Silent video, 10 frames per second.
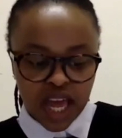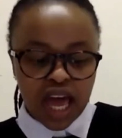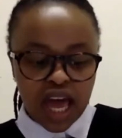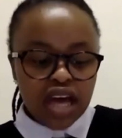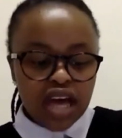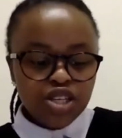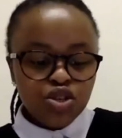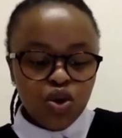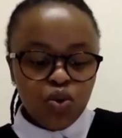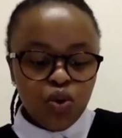
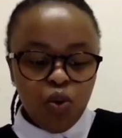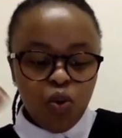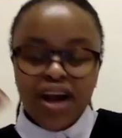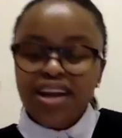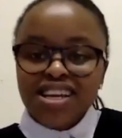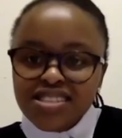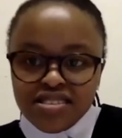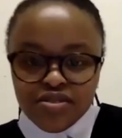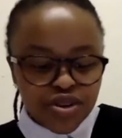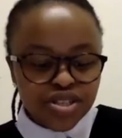So what is,
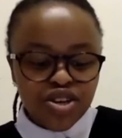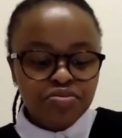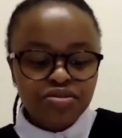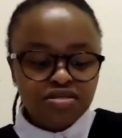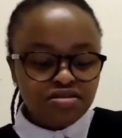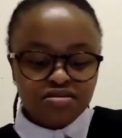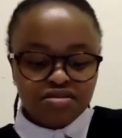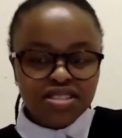for example,